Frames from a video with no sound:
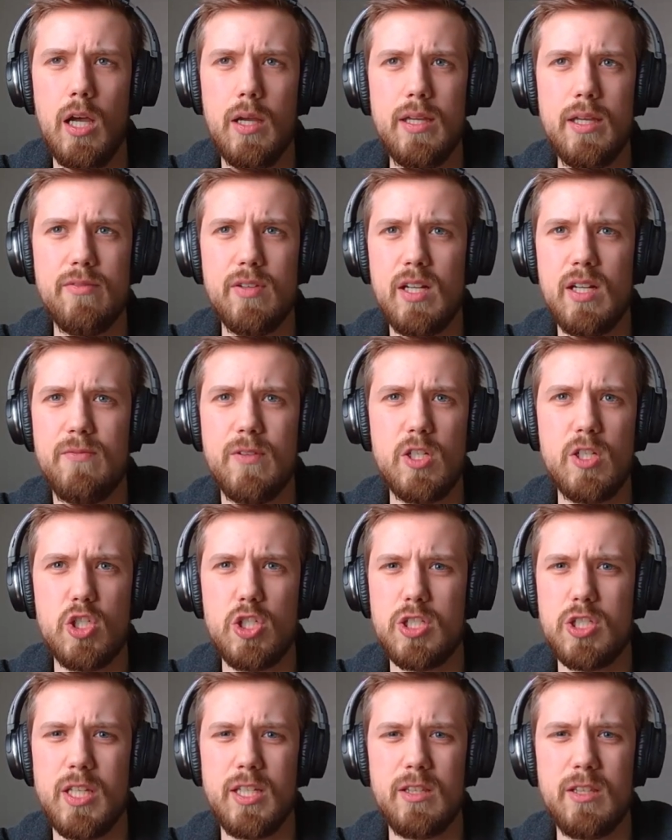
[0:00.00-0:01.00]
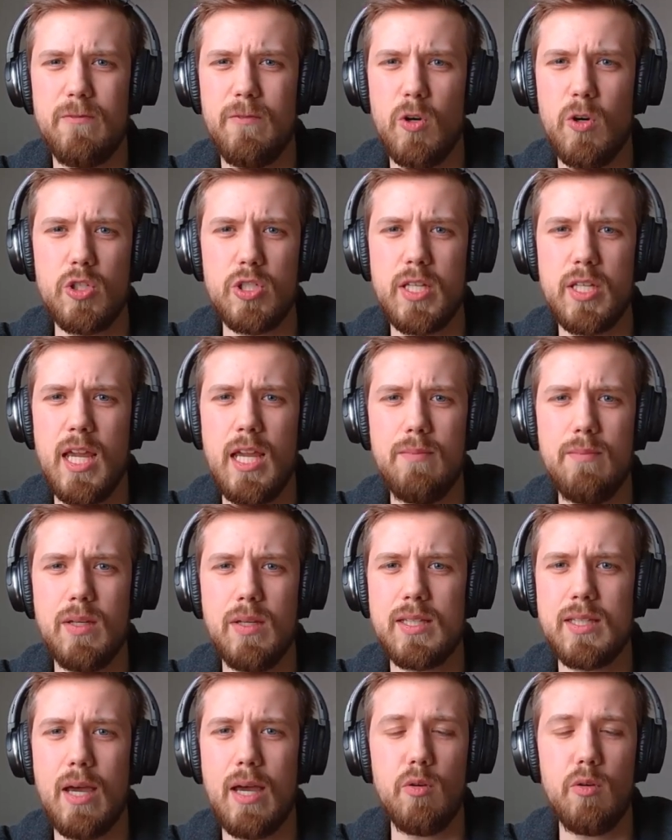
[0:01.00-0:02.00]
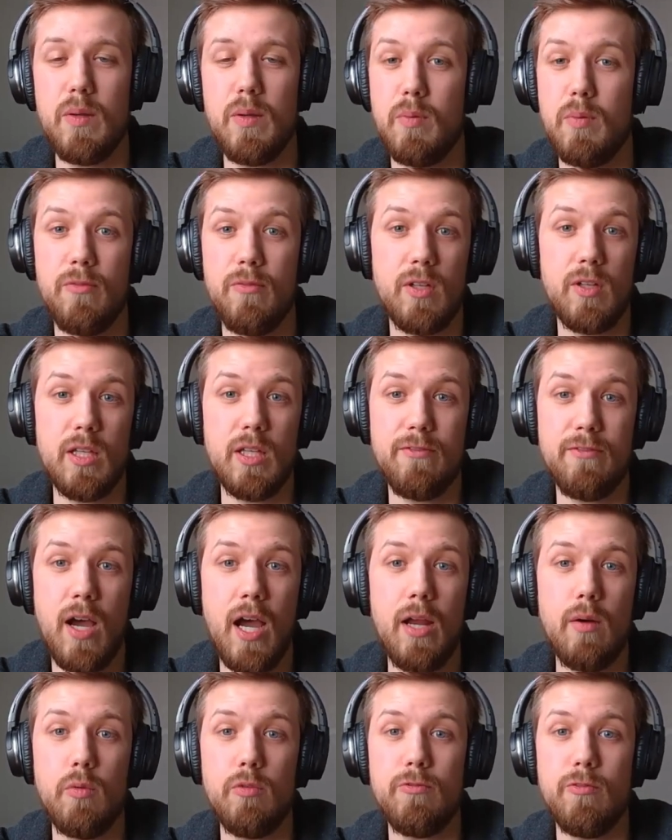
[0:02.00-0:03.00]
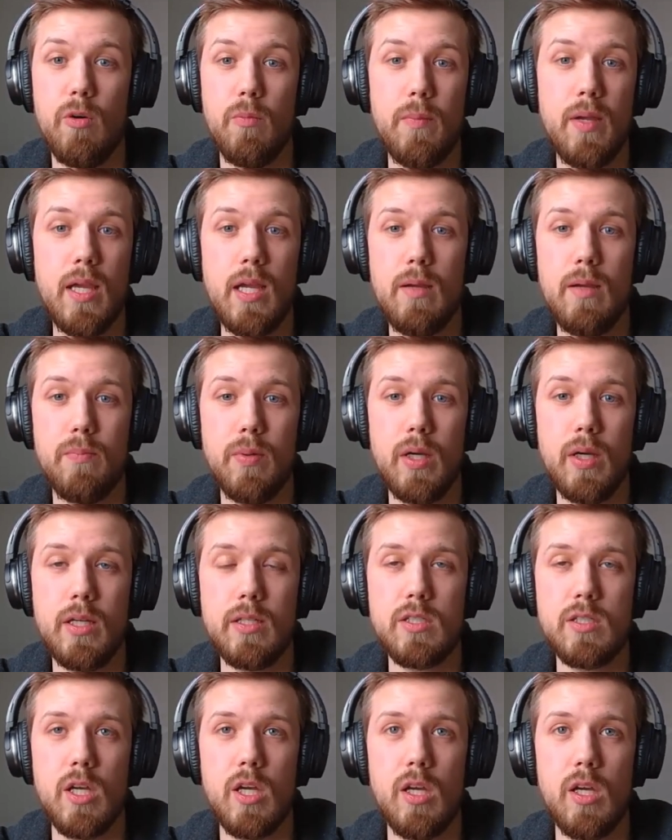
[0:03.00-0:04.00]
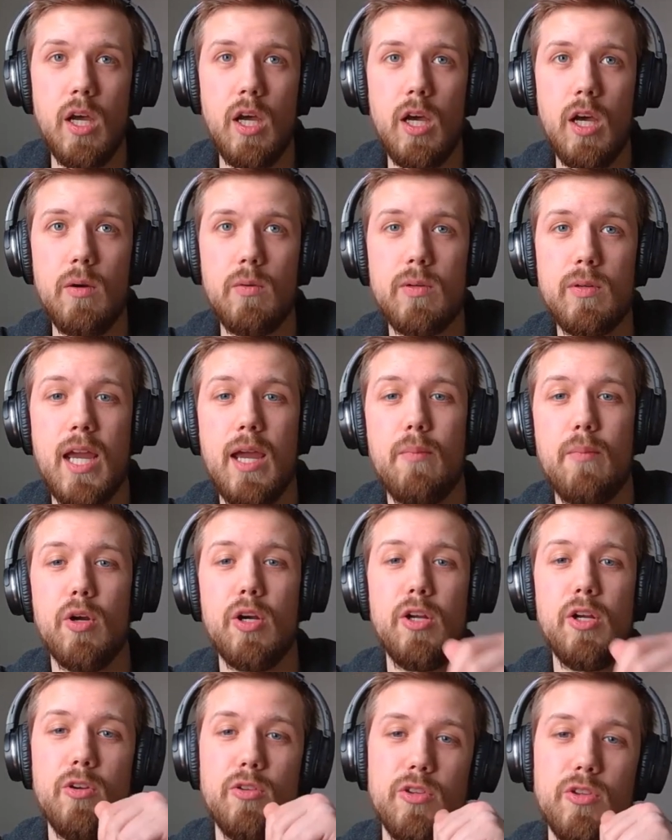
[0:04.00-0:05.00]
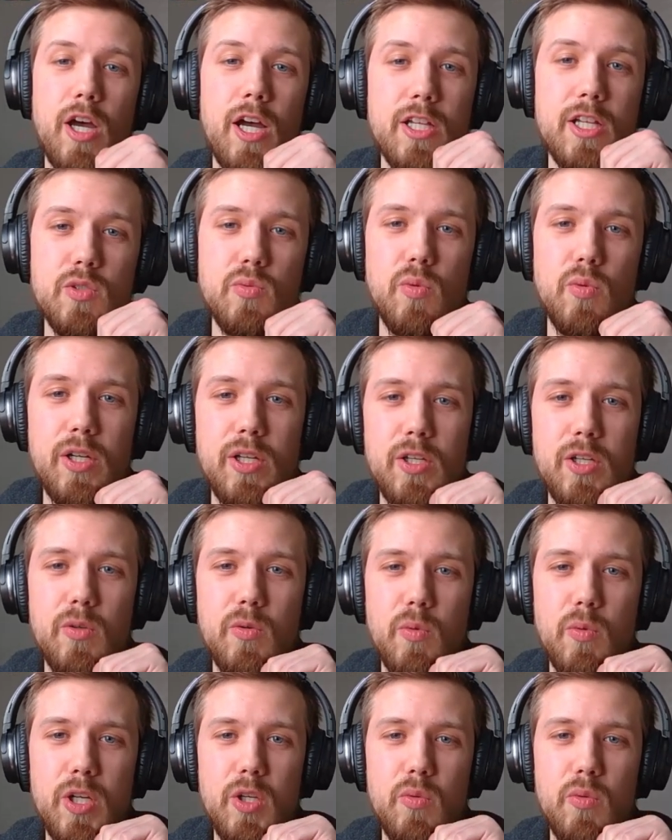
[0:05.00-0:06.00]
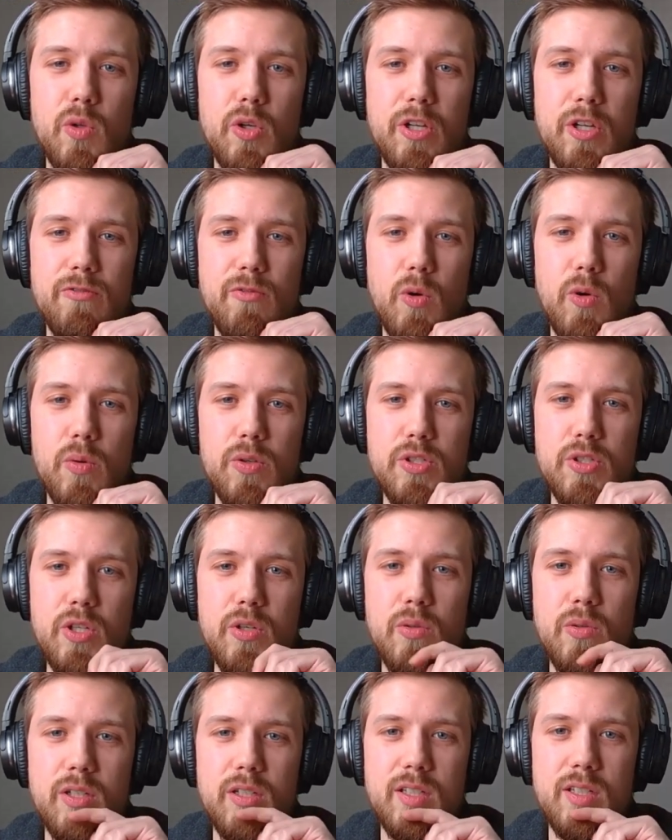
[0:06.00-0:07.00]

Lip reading: Even if it's just like the first game, like that would be perfectly fine for me. But Cam, what are your thoughts? What are you looking forward to?